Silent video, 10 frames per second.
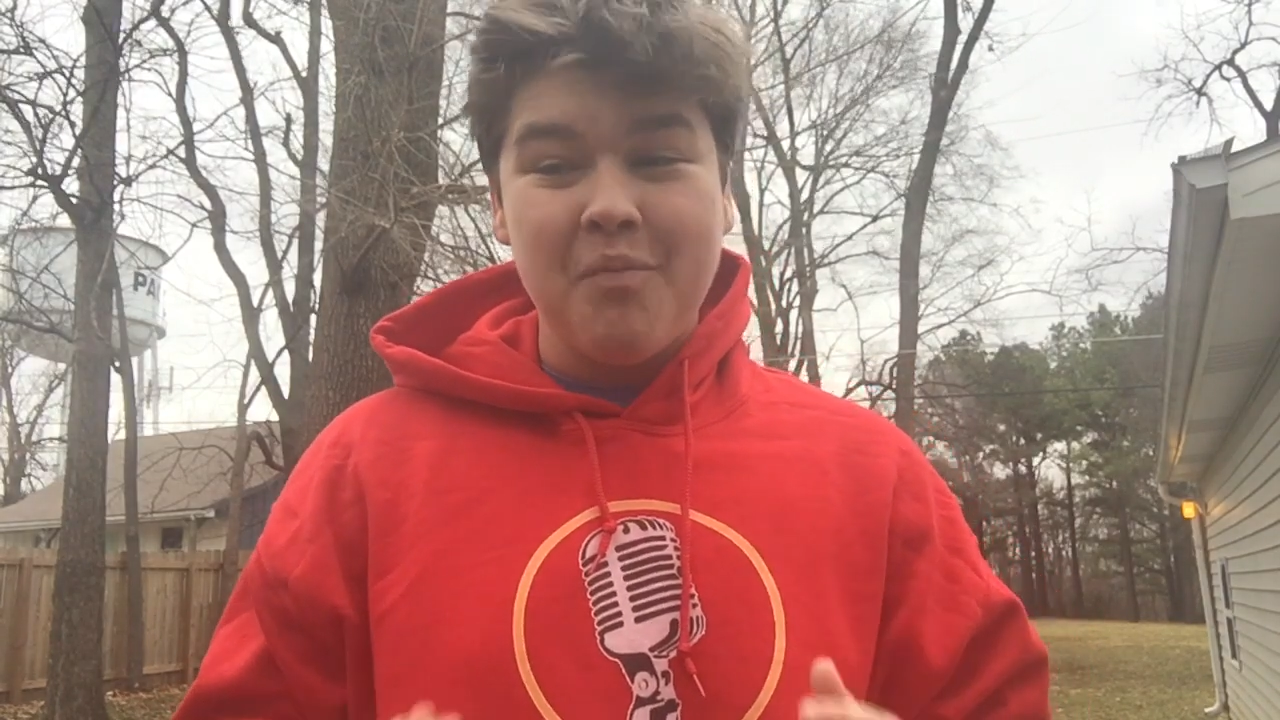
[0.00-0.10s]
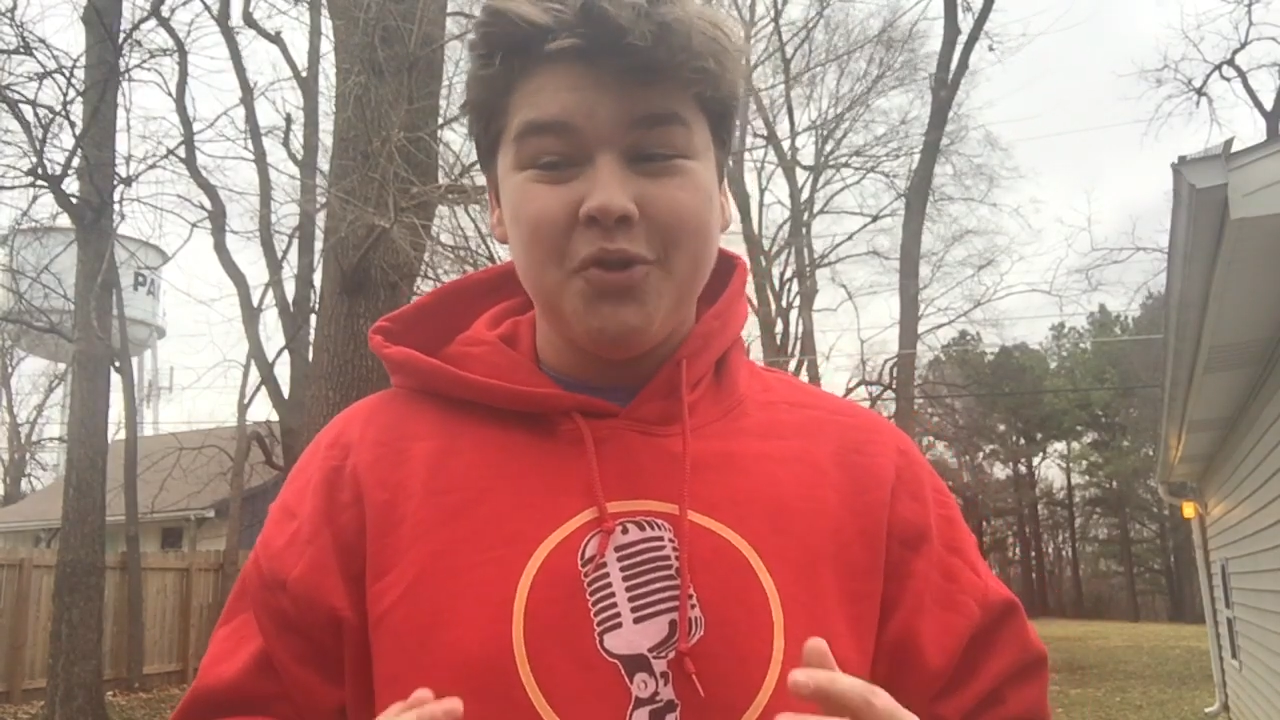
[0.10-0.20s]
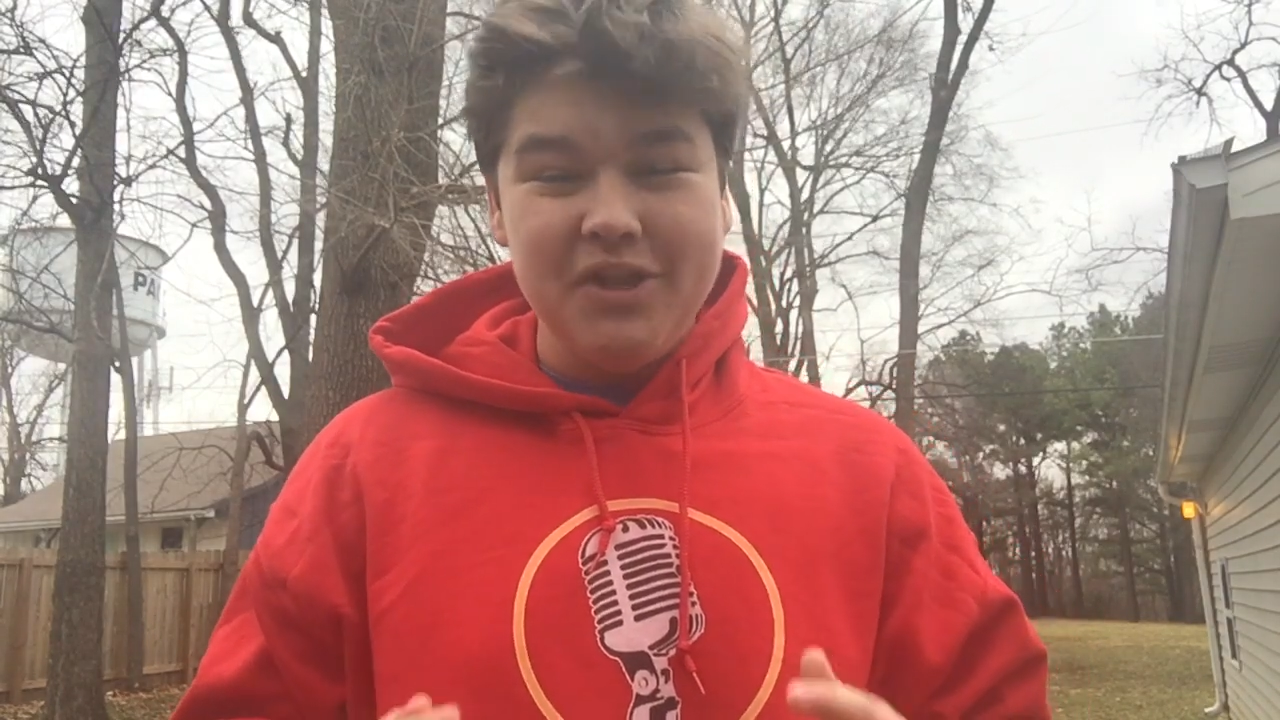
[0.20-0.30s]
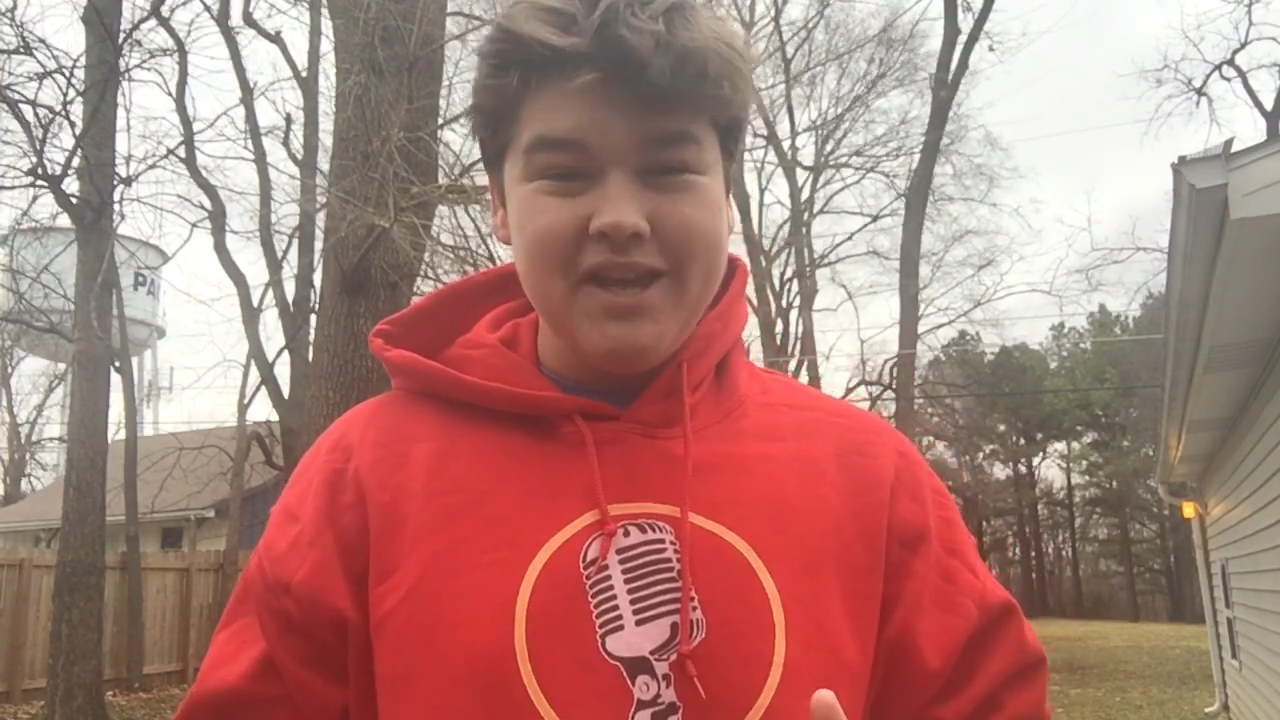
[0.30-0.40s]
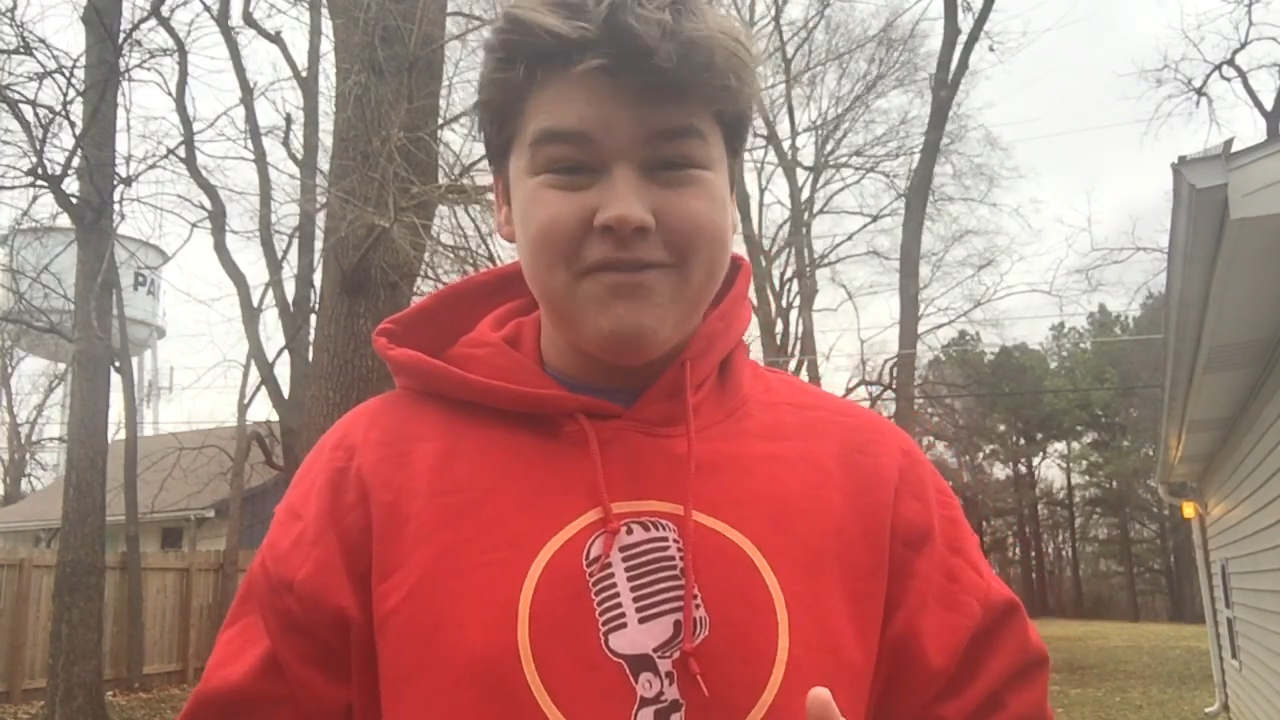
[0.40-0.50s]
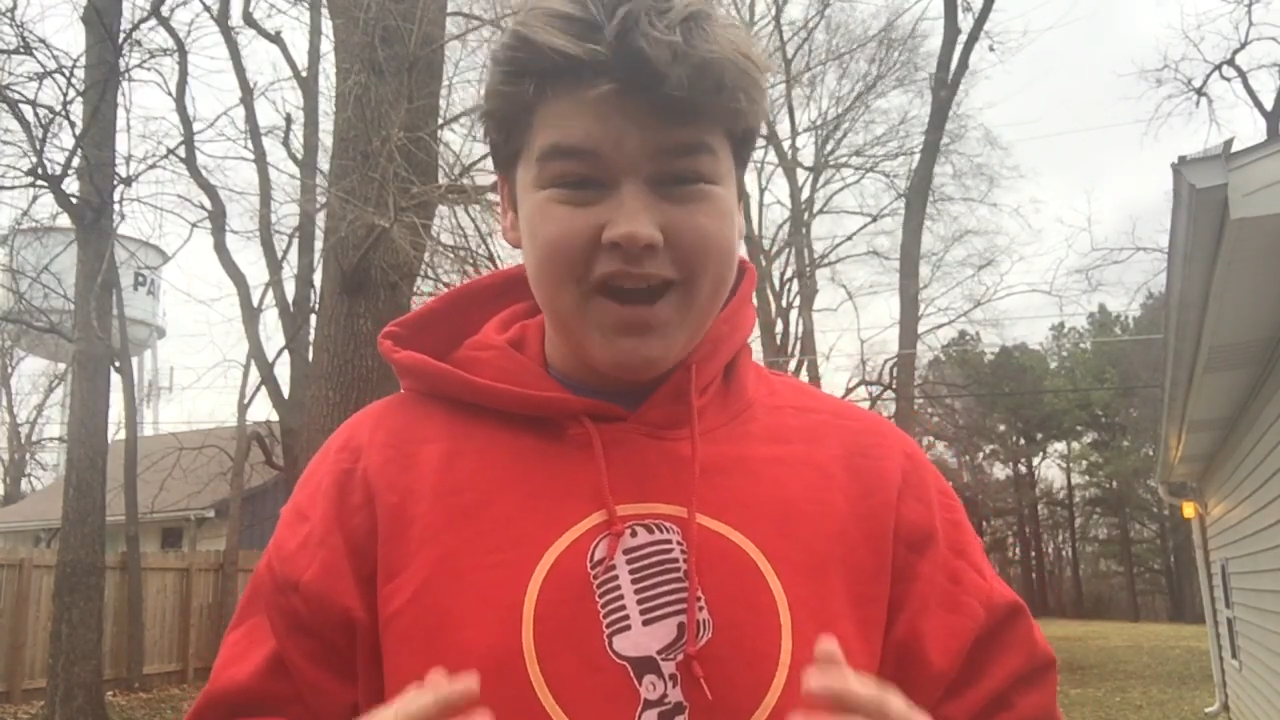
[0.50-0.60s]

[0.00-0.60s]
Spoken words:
believe